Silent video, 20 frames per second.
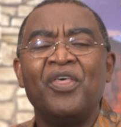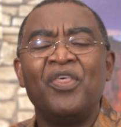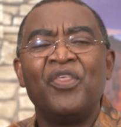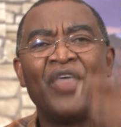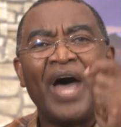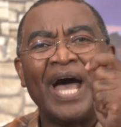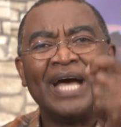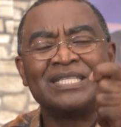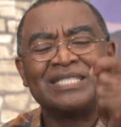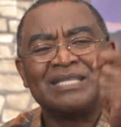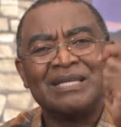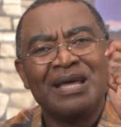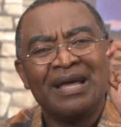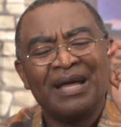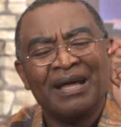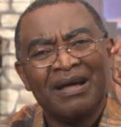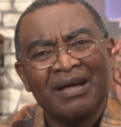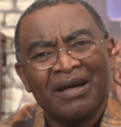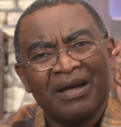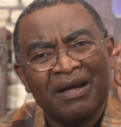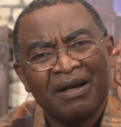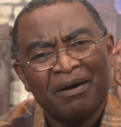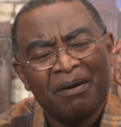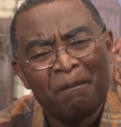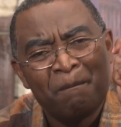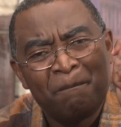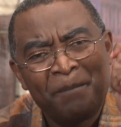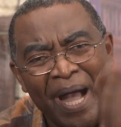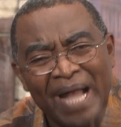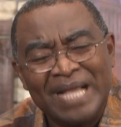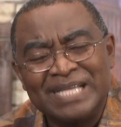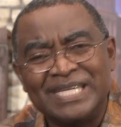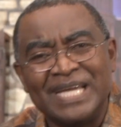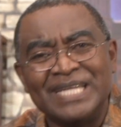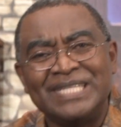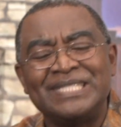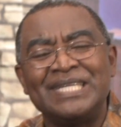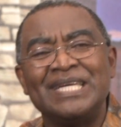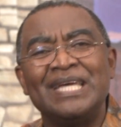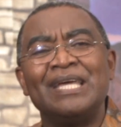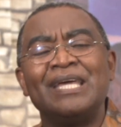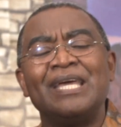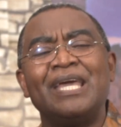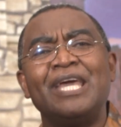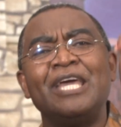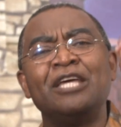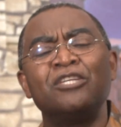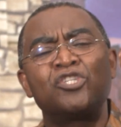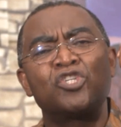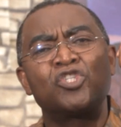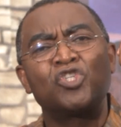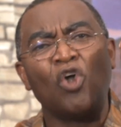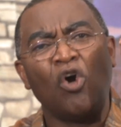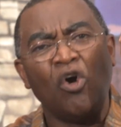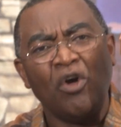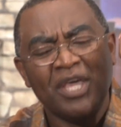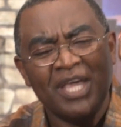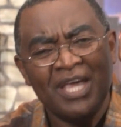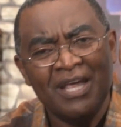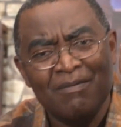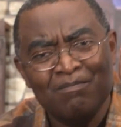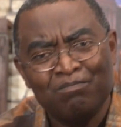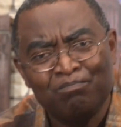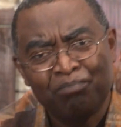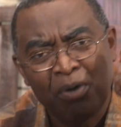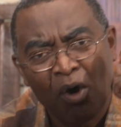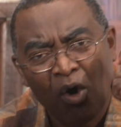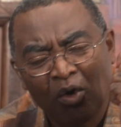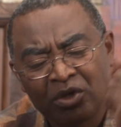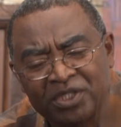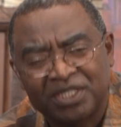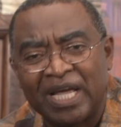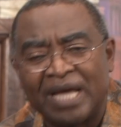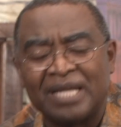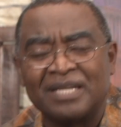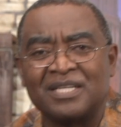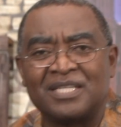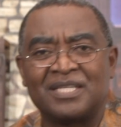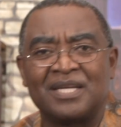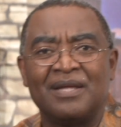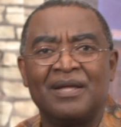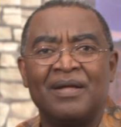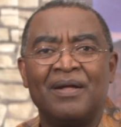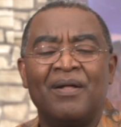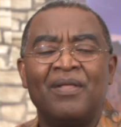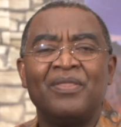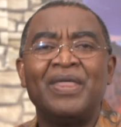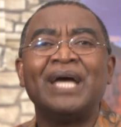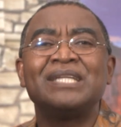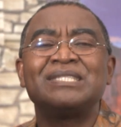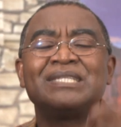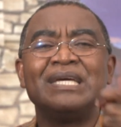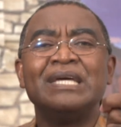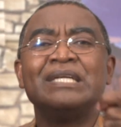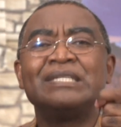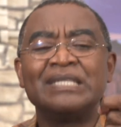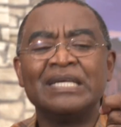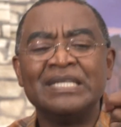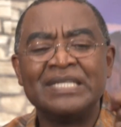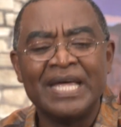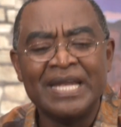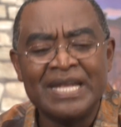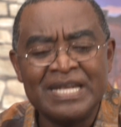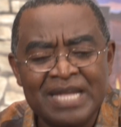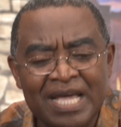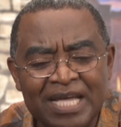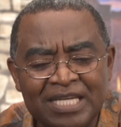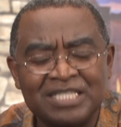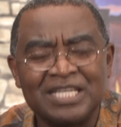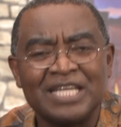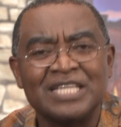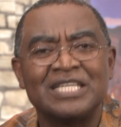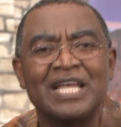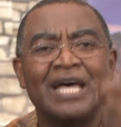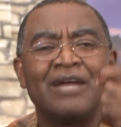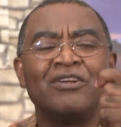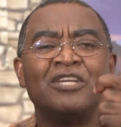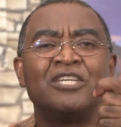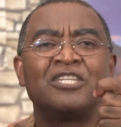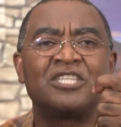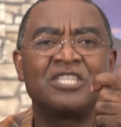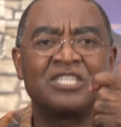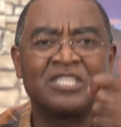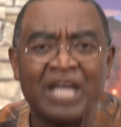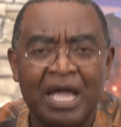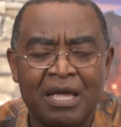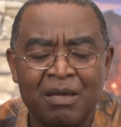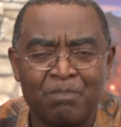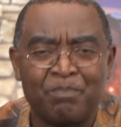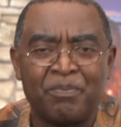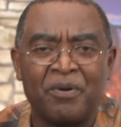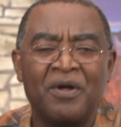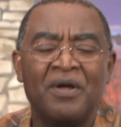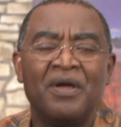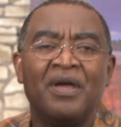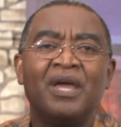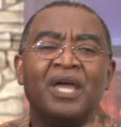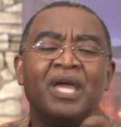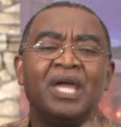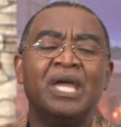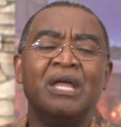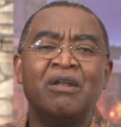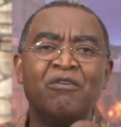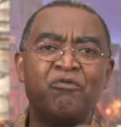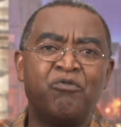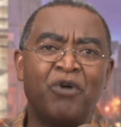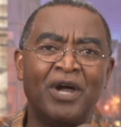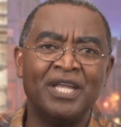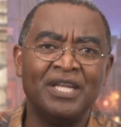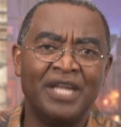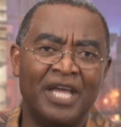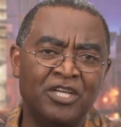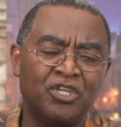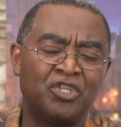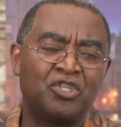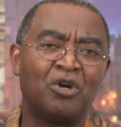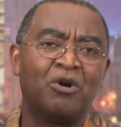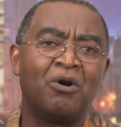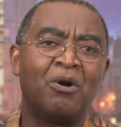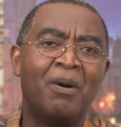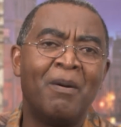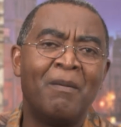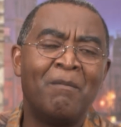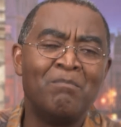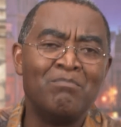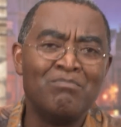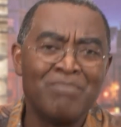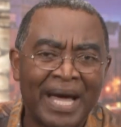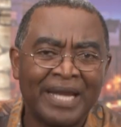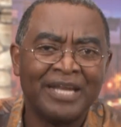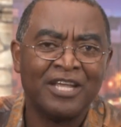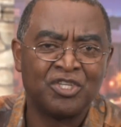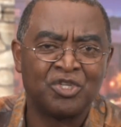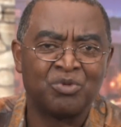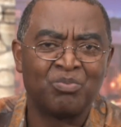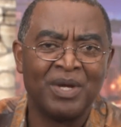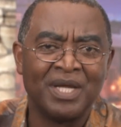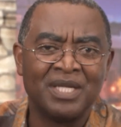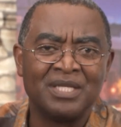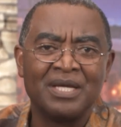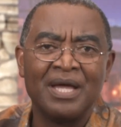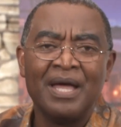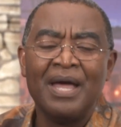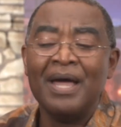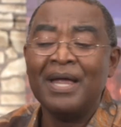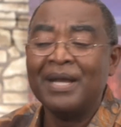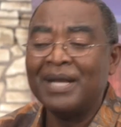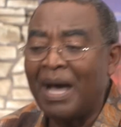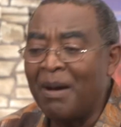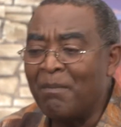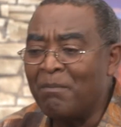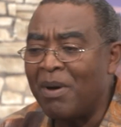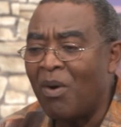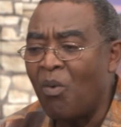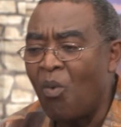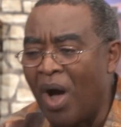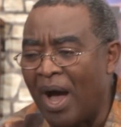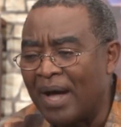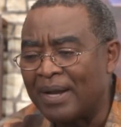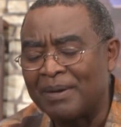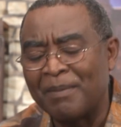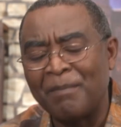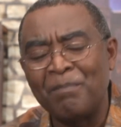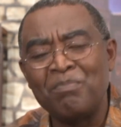that budgeting is so important that it is a necessary step in financial management. Number 1,